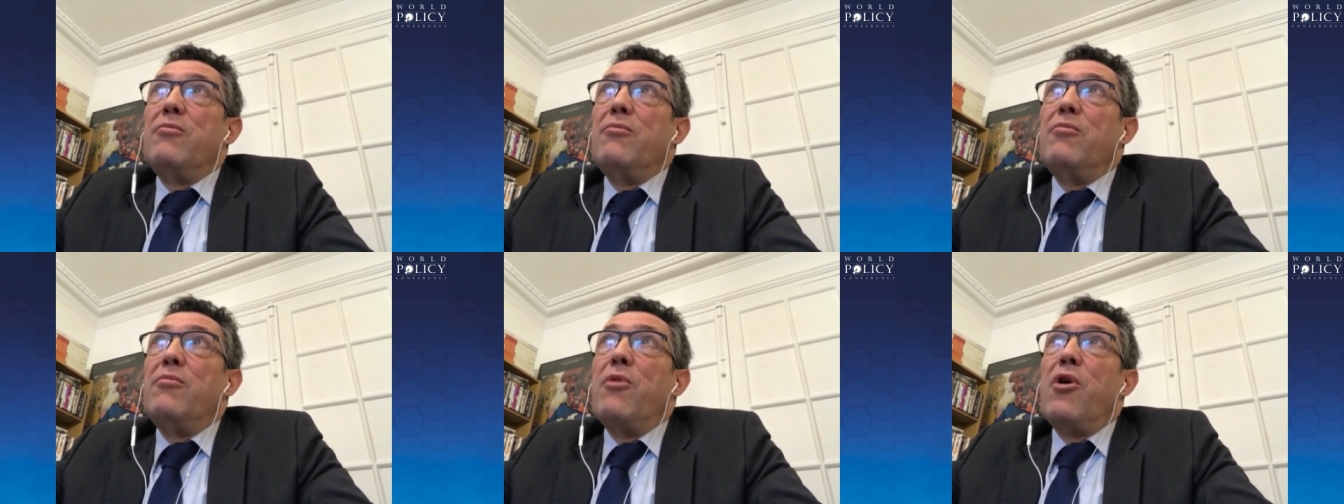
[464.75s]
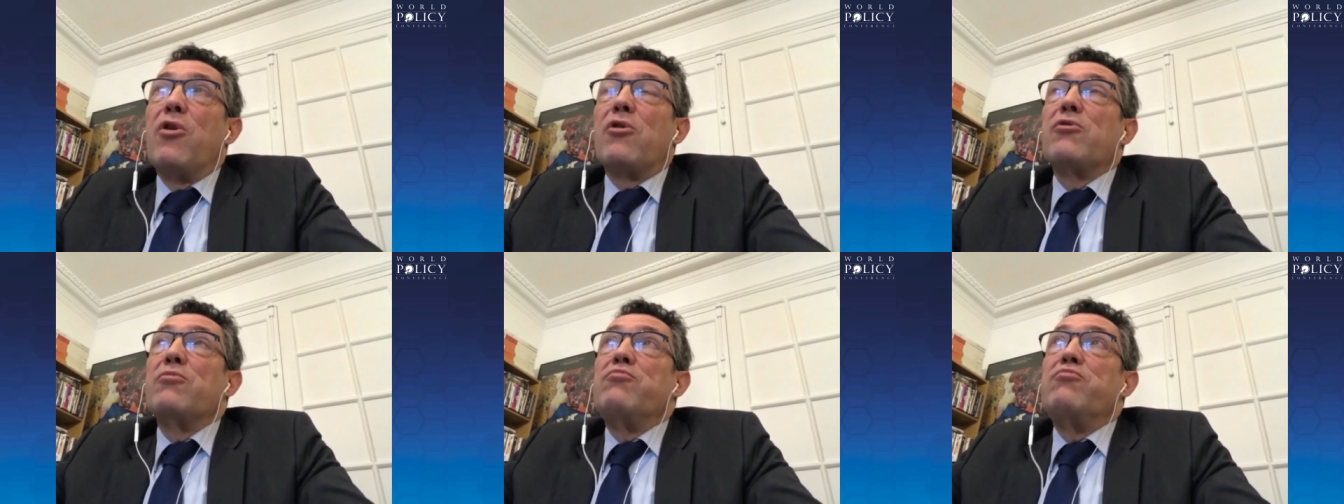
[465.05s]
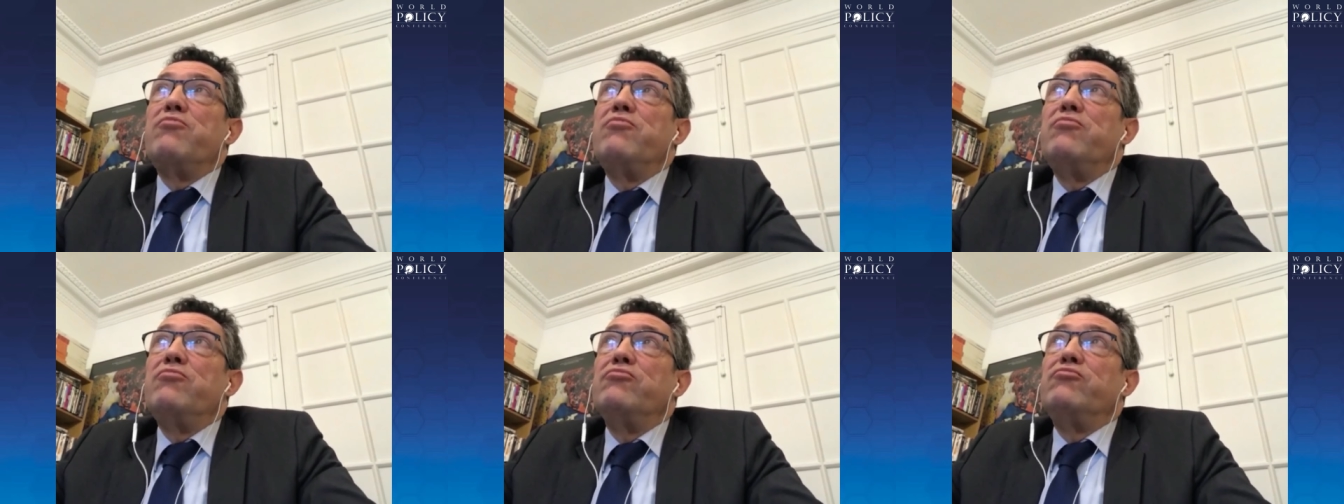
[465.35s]
more
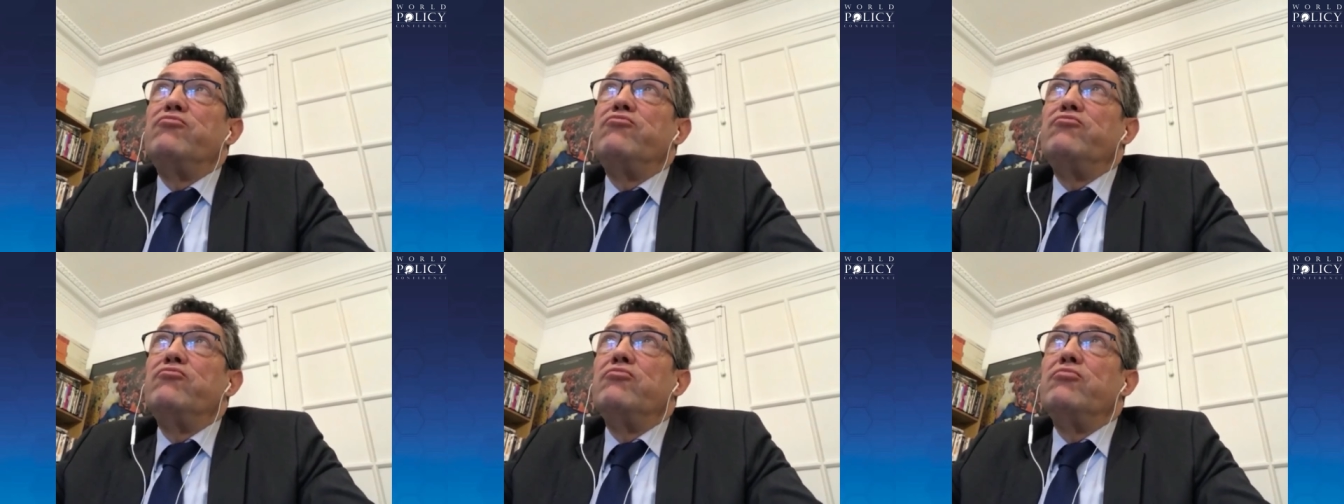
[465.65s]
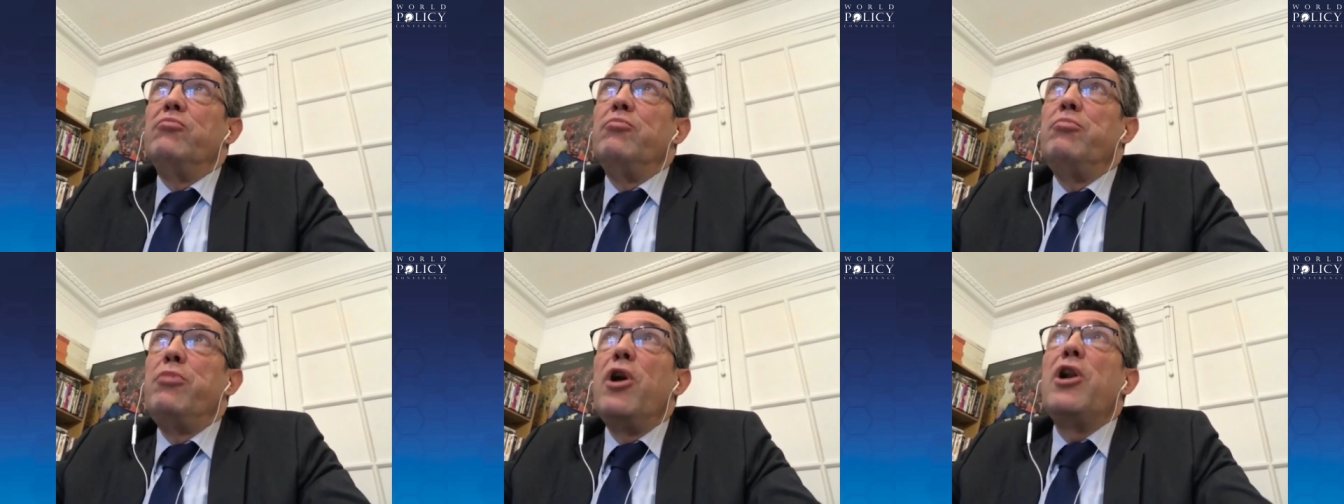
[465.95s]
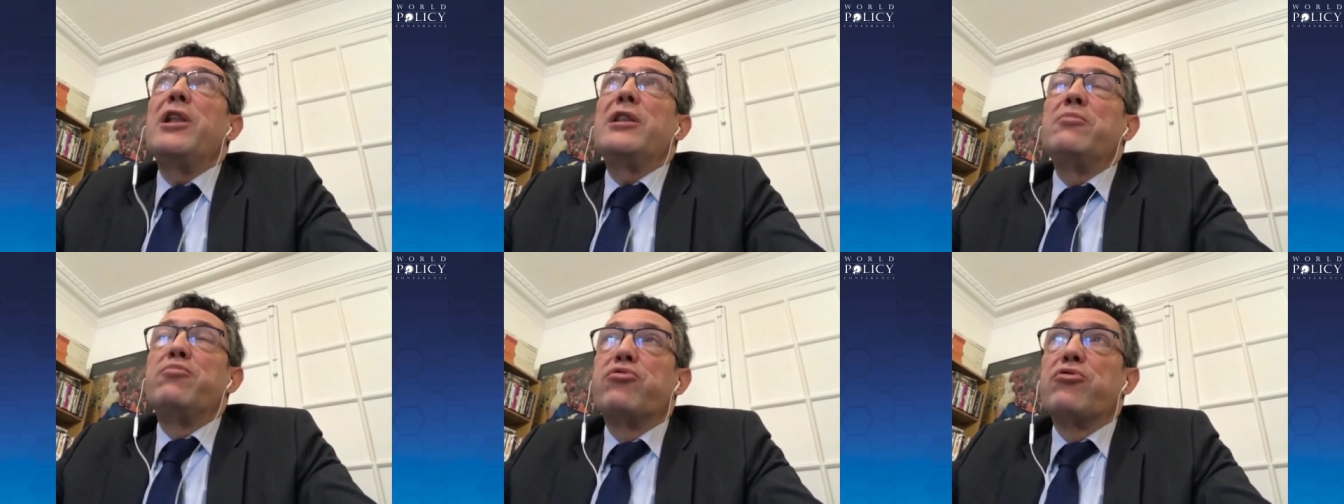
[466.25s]

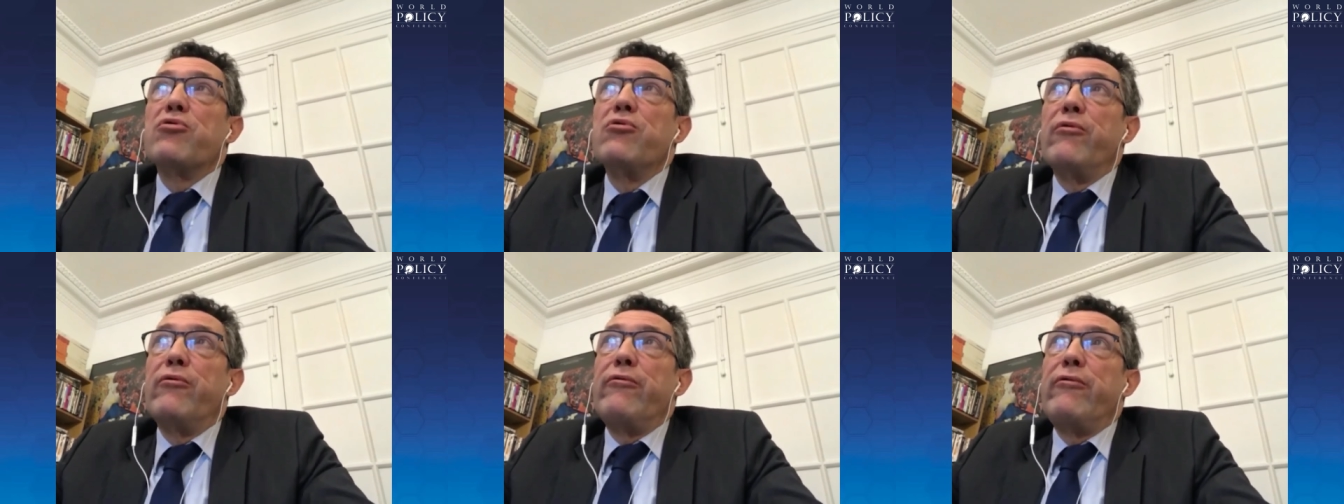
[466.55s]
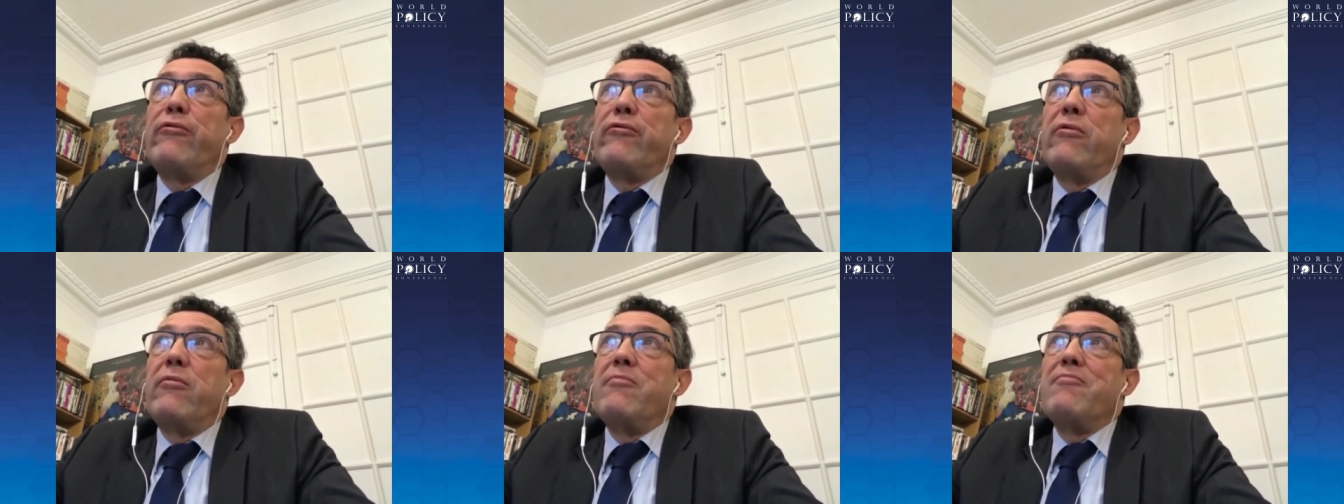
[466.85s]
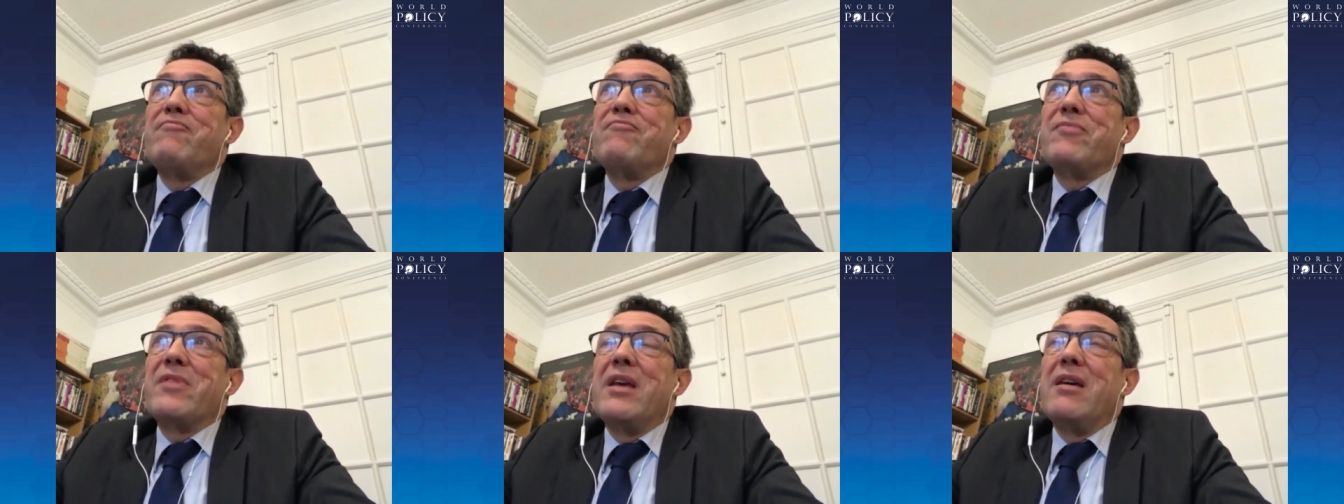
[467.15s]
bulletproof
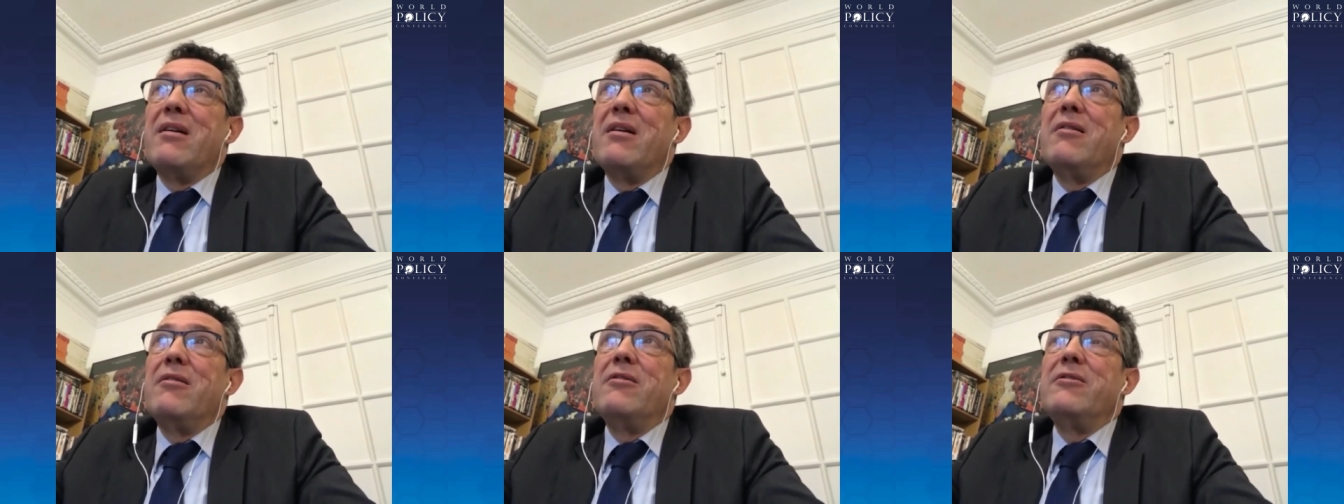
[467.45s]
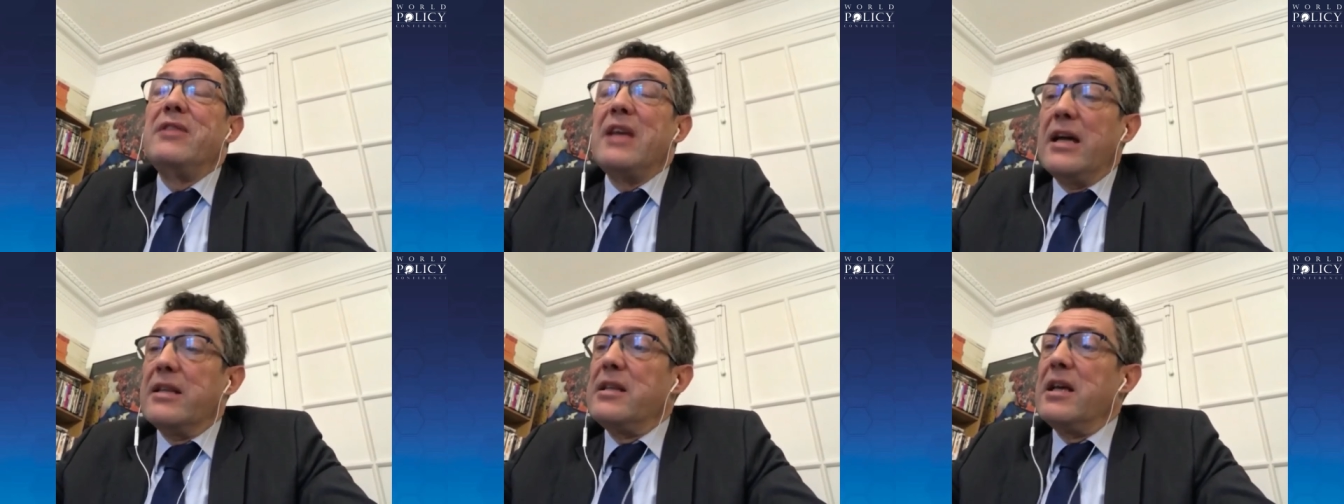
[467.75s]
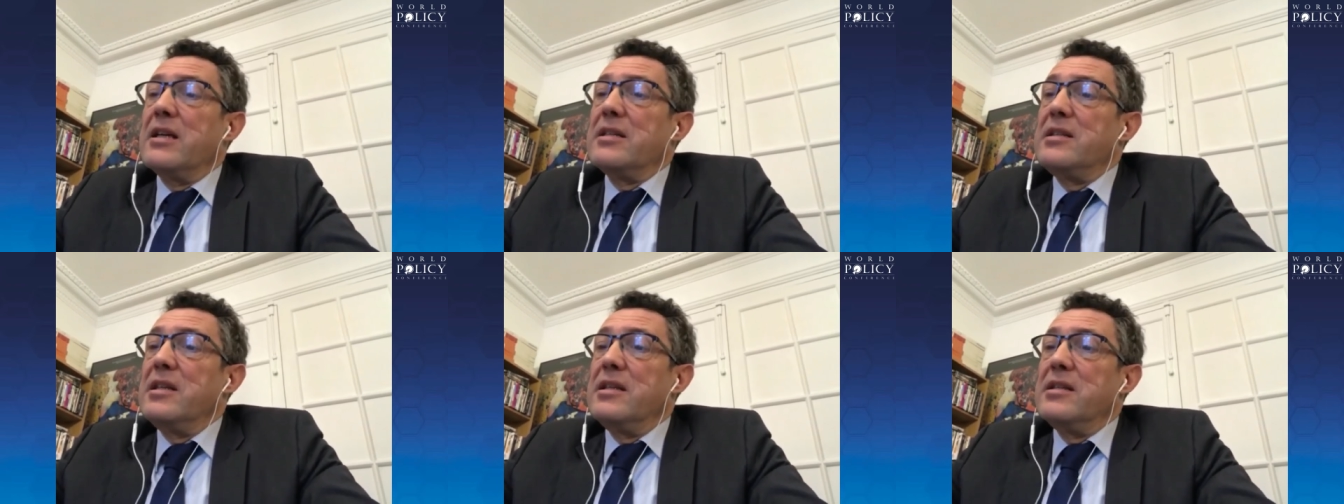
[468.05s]
uh,
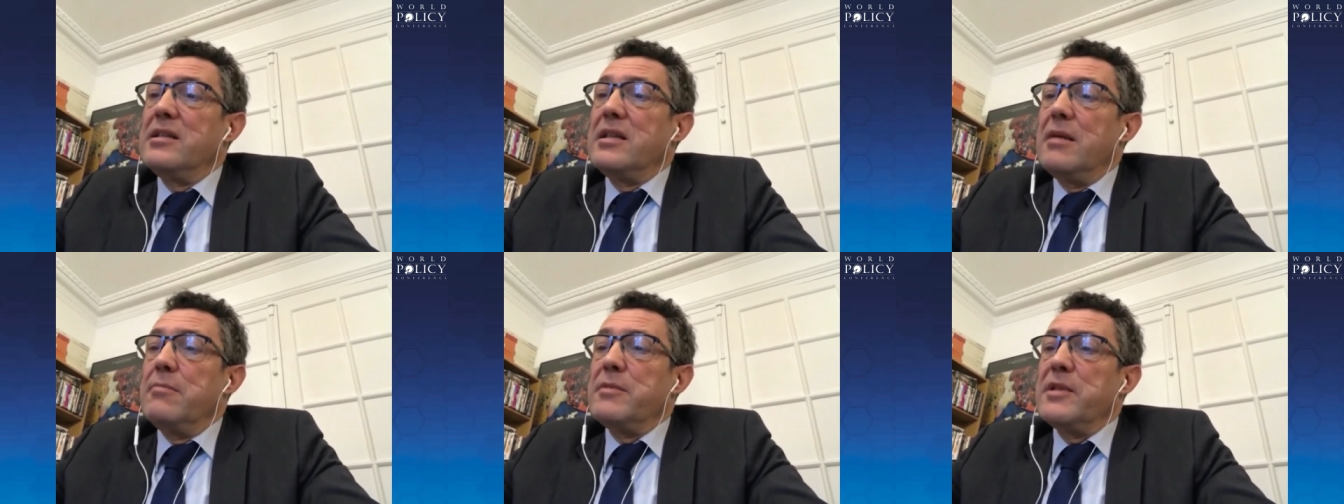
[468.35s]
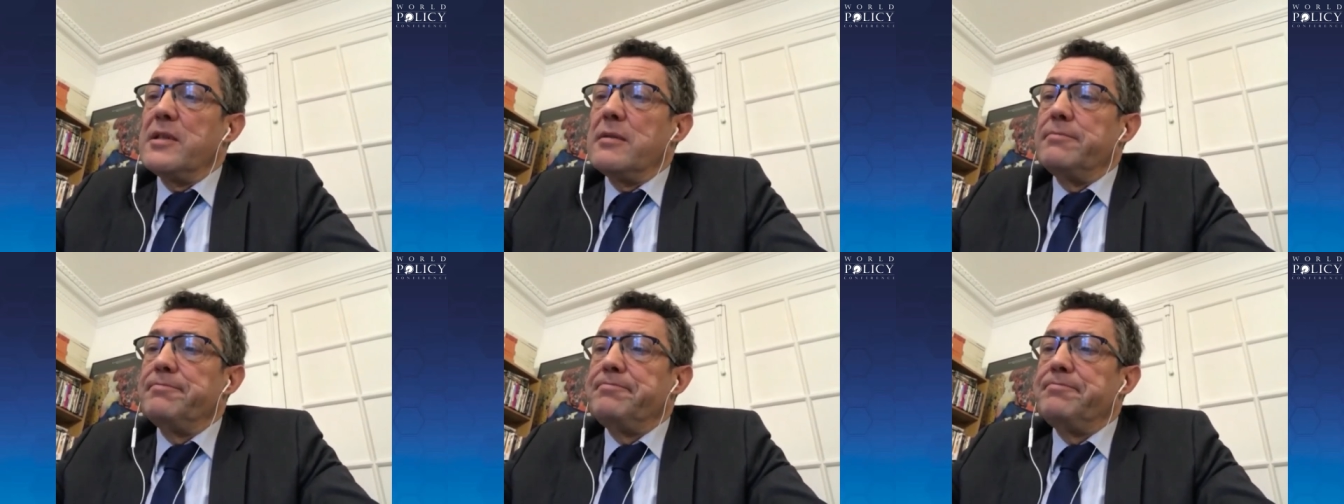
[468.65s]
data systems.